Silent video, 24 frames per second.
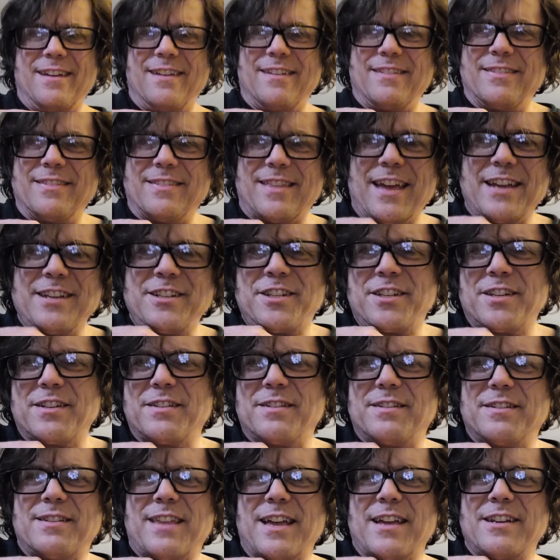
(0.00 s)
They
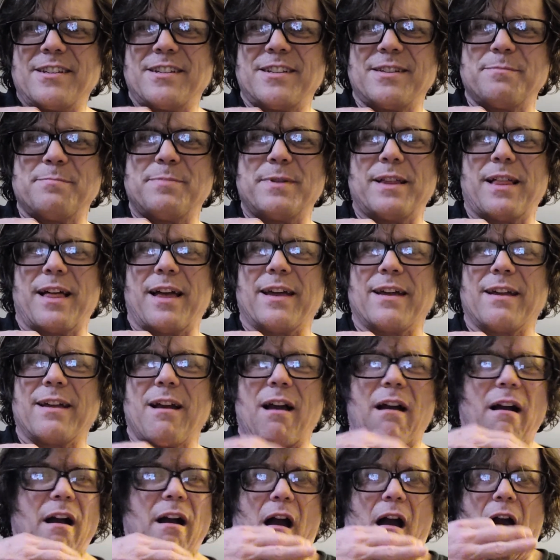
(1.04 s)
should be like,
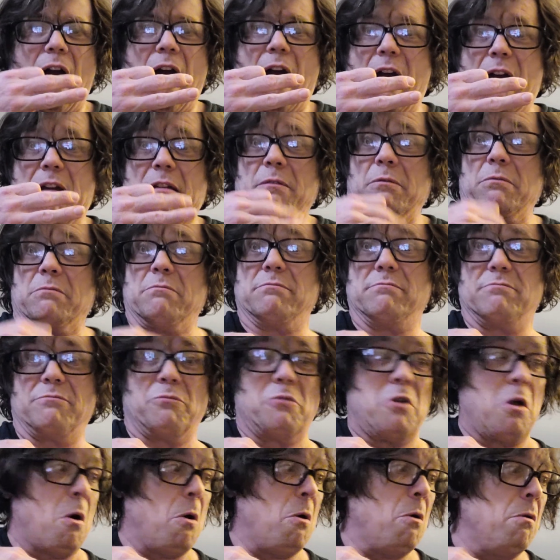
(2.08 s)
I don't
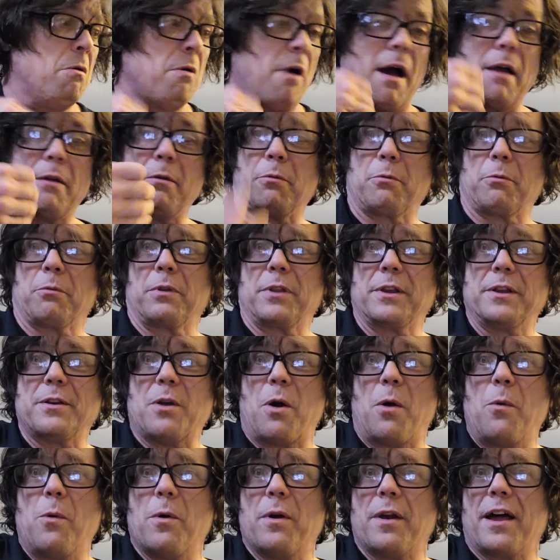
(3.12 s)
know. I don't really
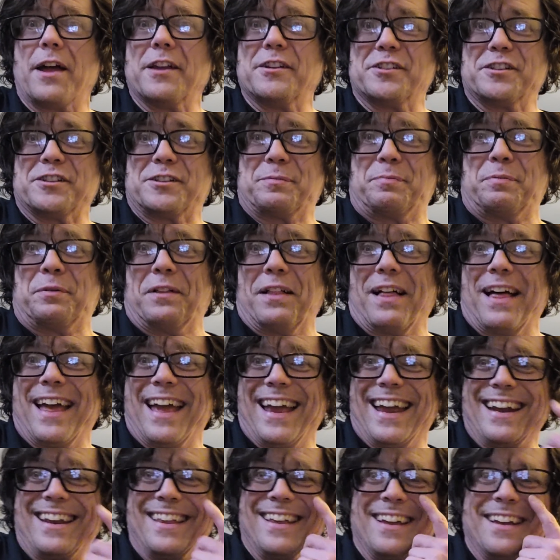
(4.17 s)
know what I just
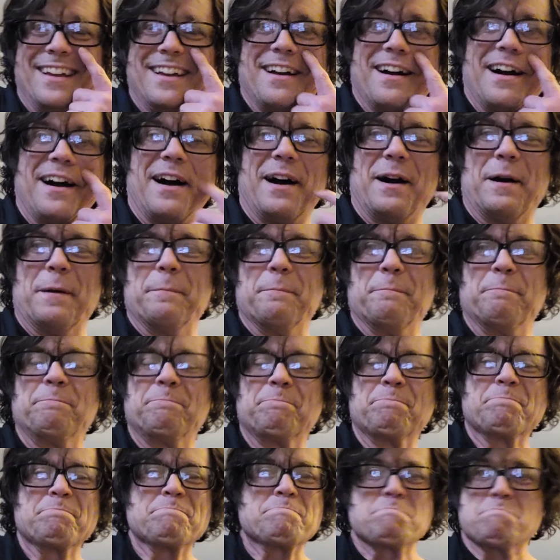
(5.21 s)
played.
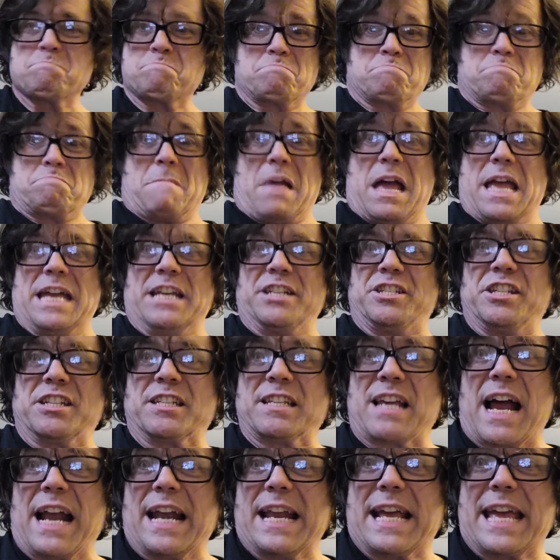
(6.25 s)
It just
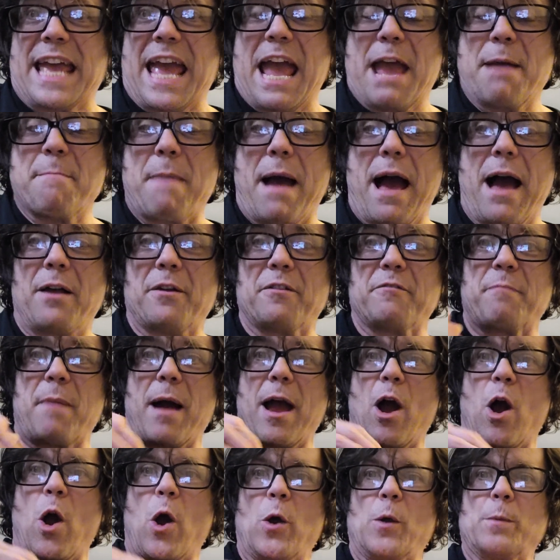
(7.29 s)
kind of came out of my
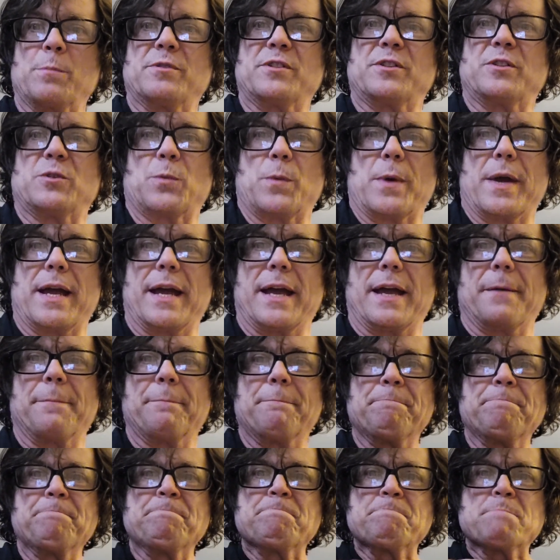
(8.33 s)
arm swing.
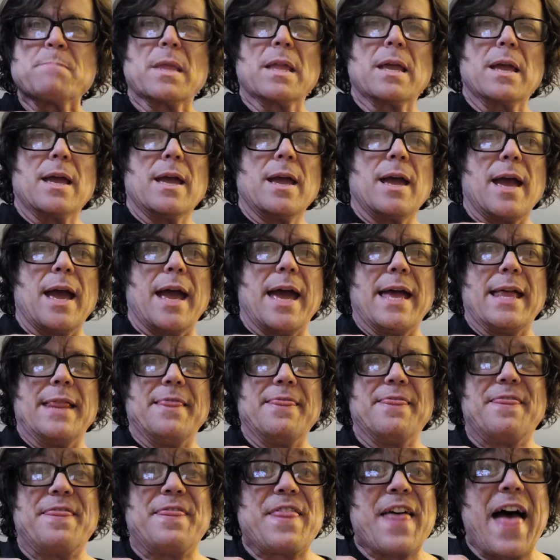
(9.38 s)

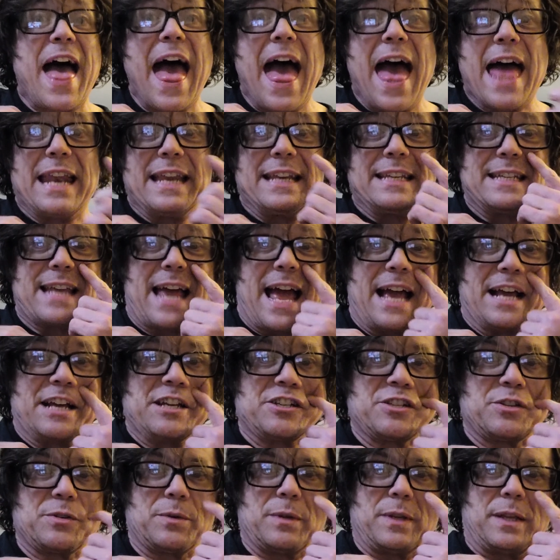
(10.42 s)
And that is
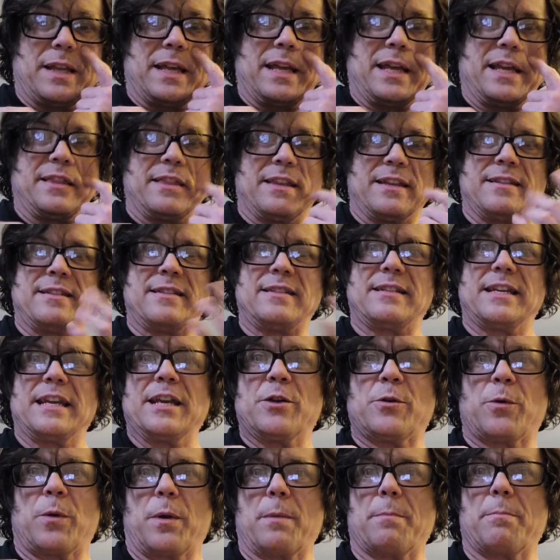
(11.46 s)
actually the
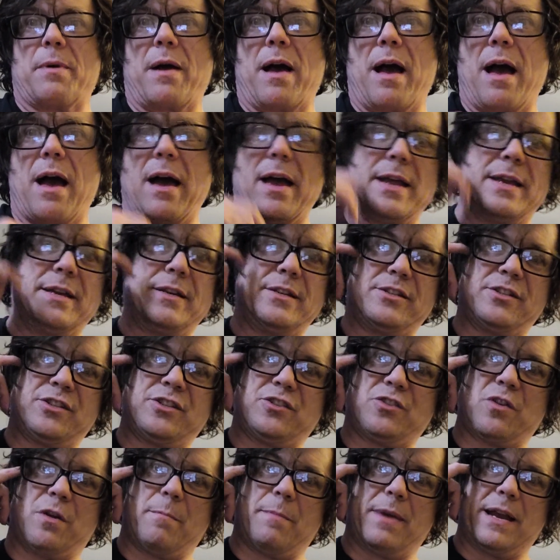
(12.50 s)
secret behind
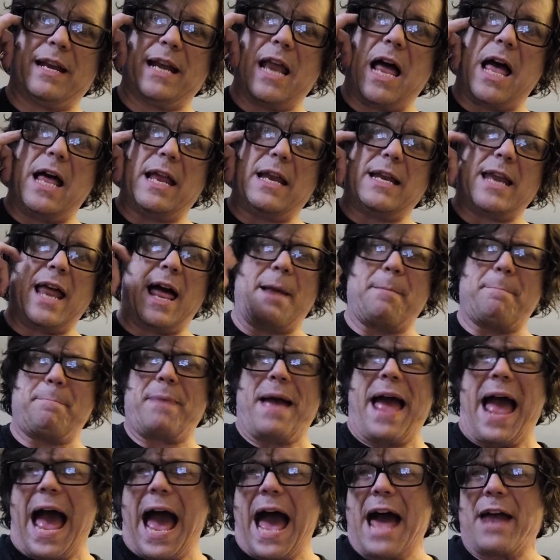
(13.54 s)
strumming. Not
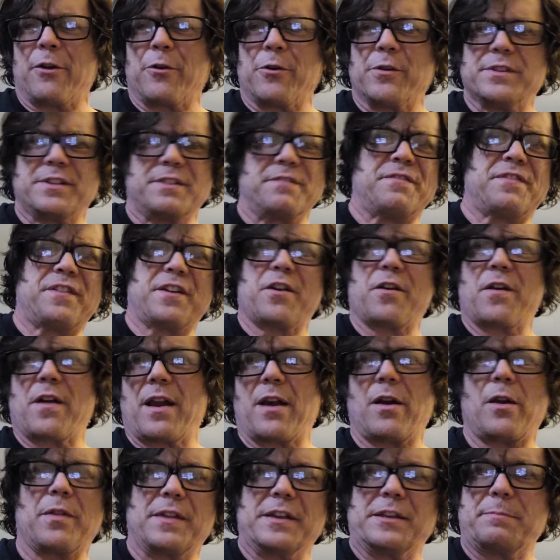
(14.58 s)
patterns and figuring out
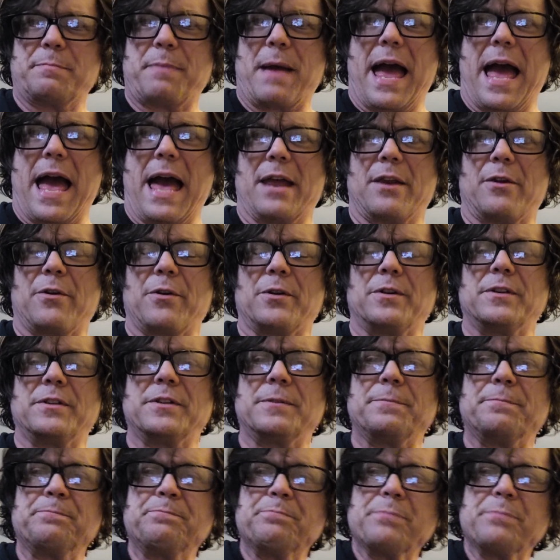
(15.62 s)
all these patterns.